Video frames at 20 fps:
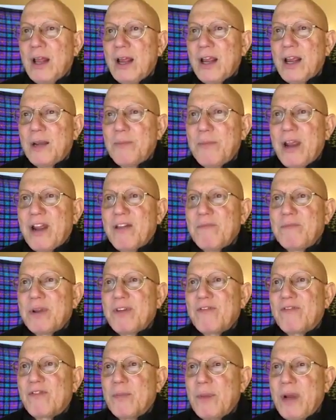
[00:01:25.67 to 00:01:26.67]
It may have
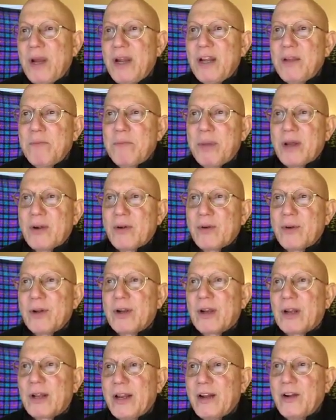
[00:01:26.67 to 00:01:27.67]
been from eating better
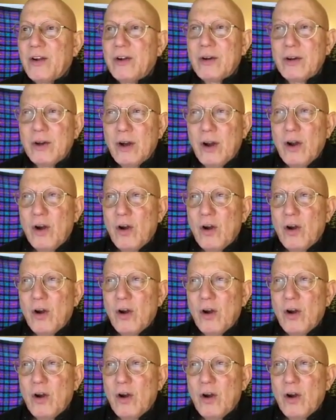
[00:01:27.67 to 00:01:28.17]
and cleaner,